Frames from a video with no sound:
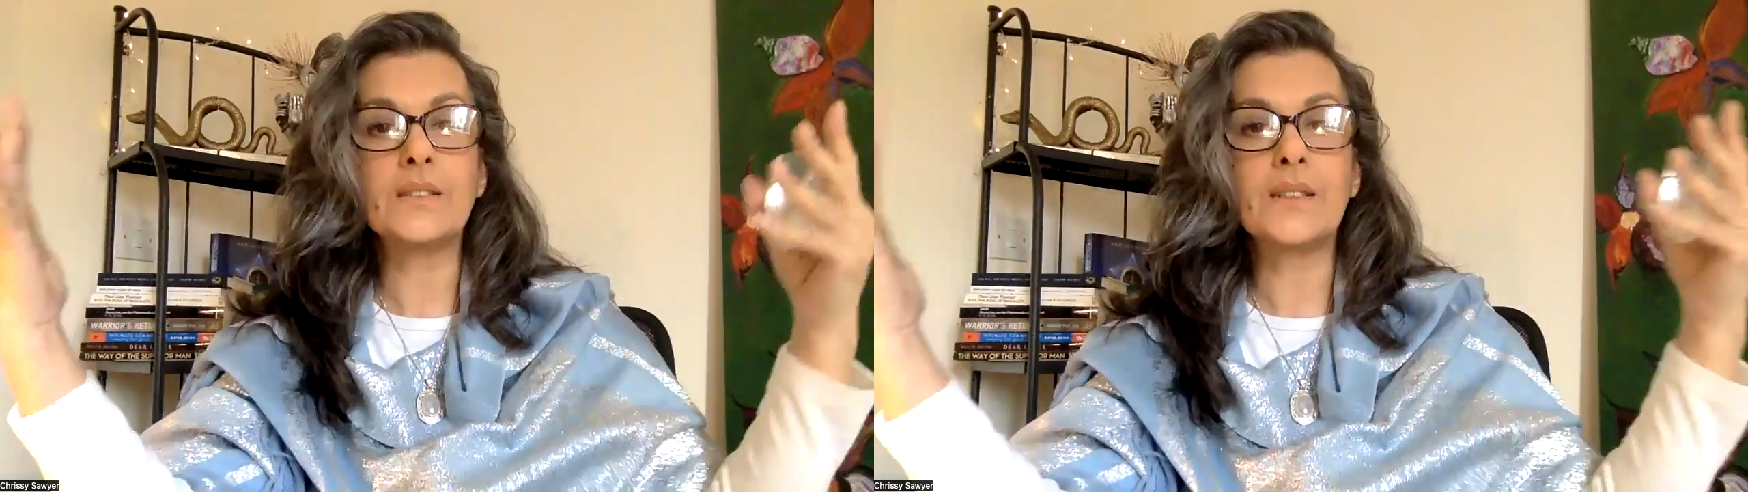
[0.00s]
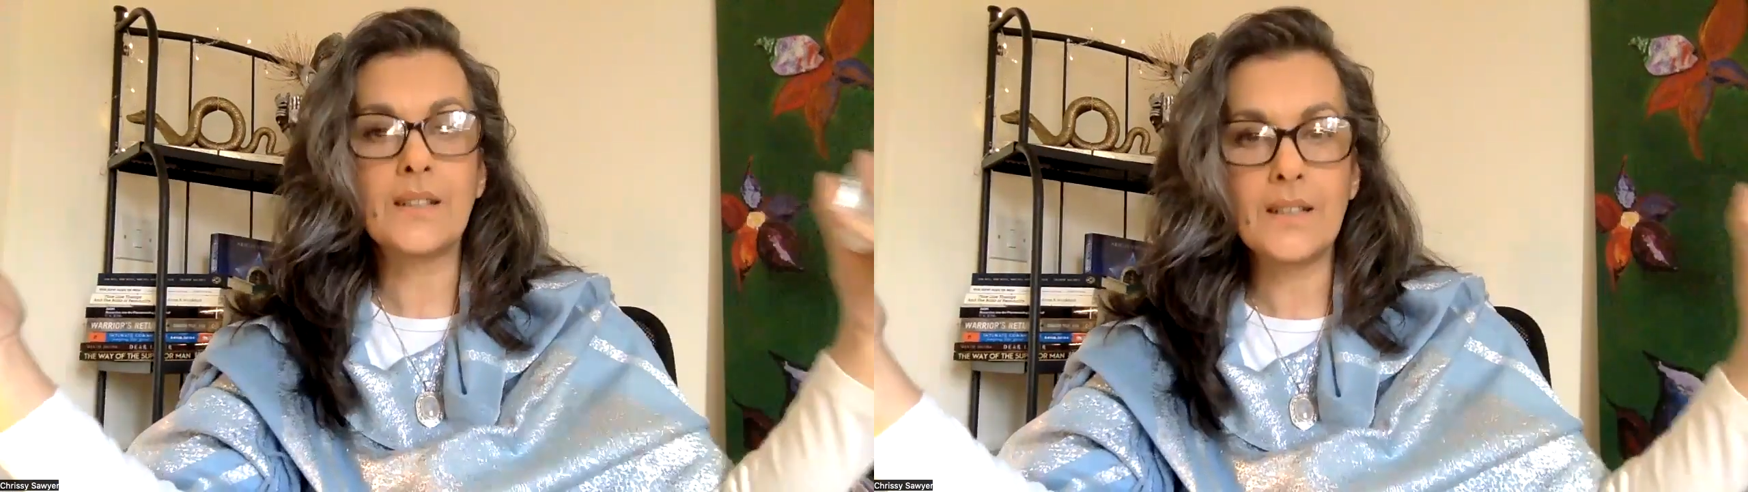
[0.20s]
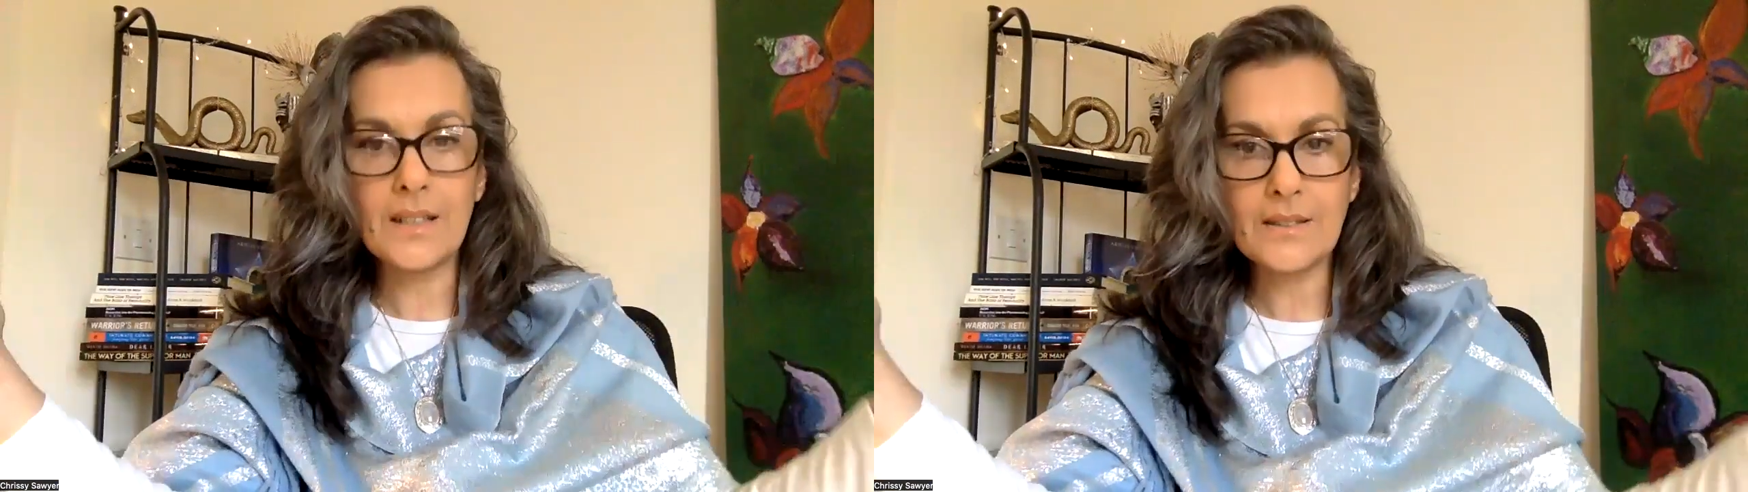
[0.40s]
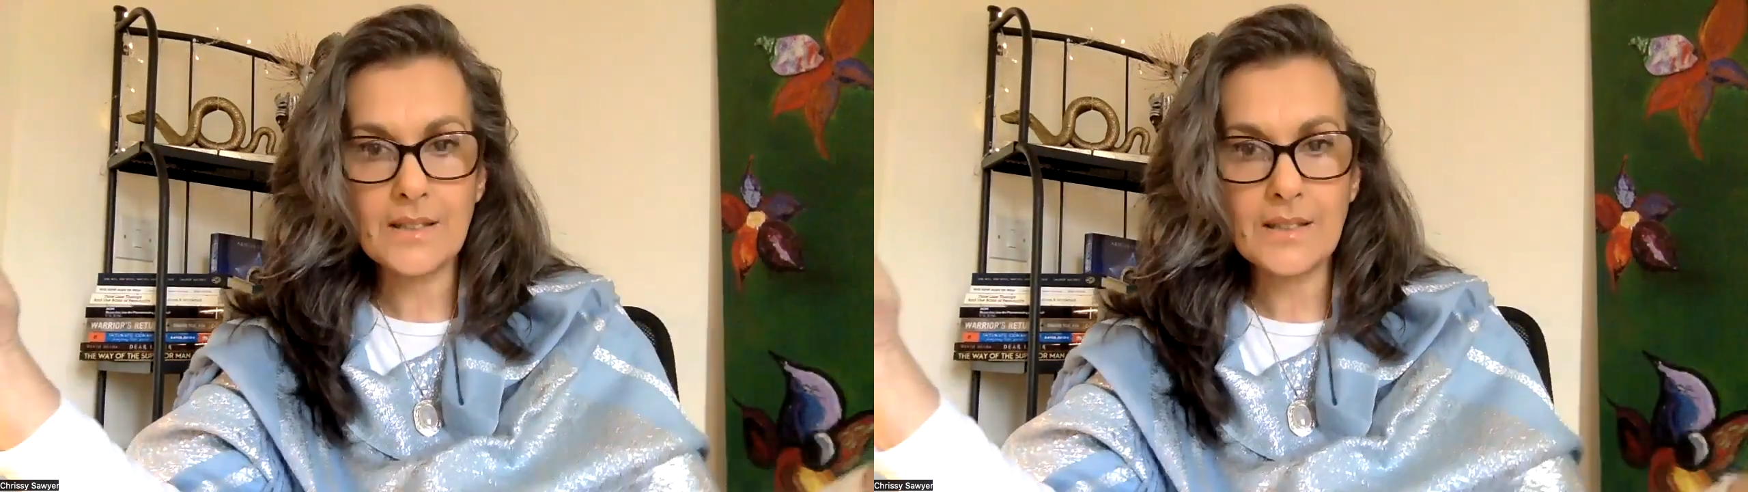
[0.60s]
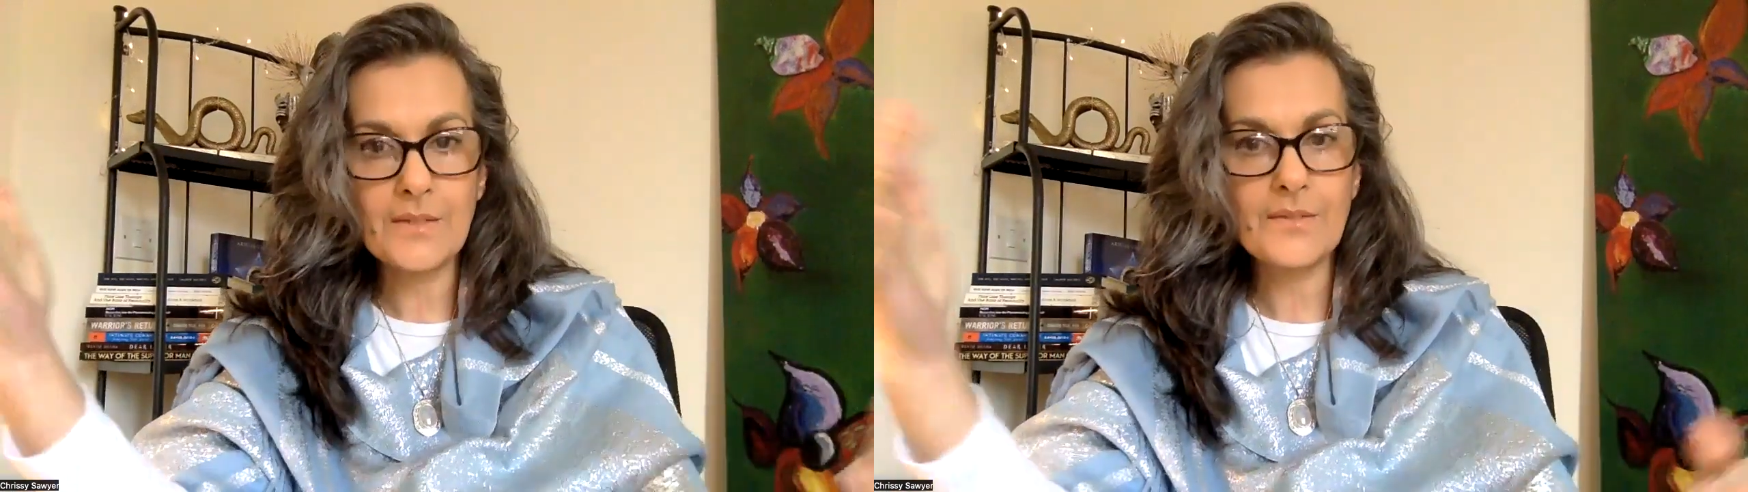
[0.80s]
and the
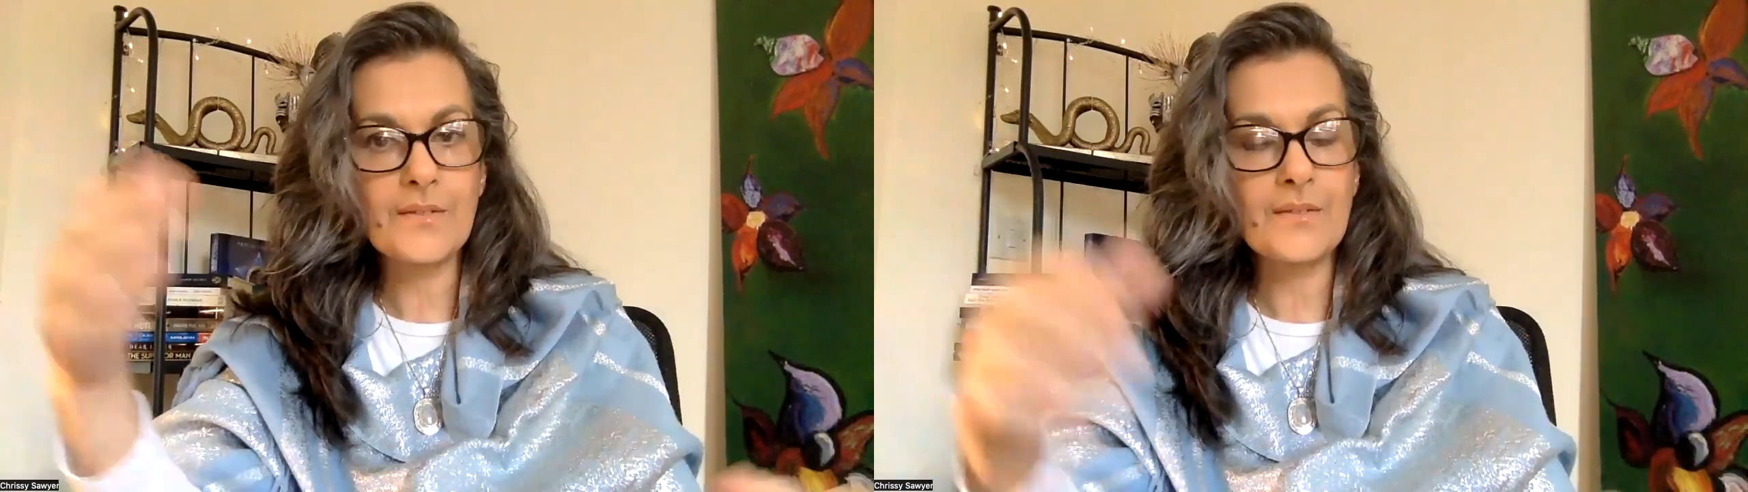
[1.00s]
collective.